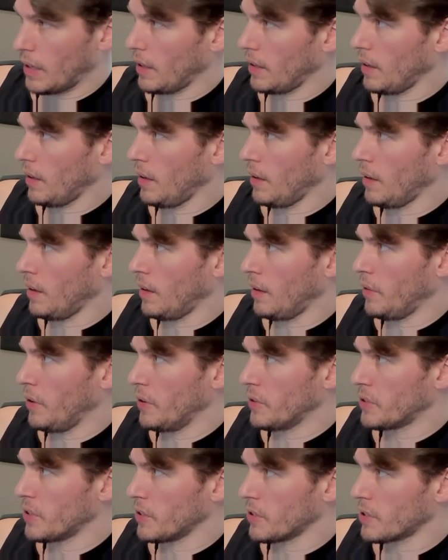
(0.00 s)
Oh,
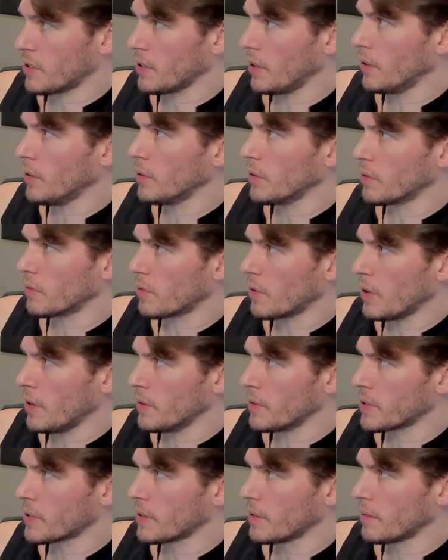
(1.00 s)
those are so
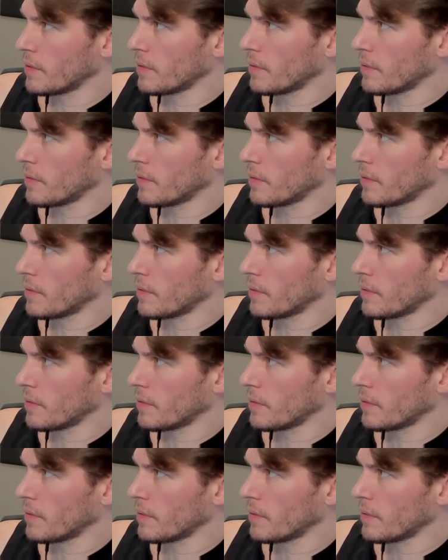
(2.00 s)
gross.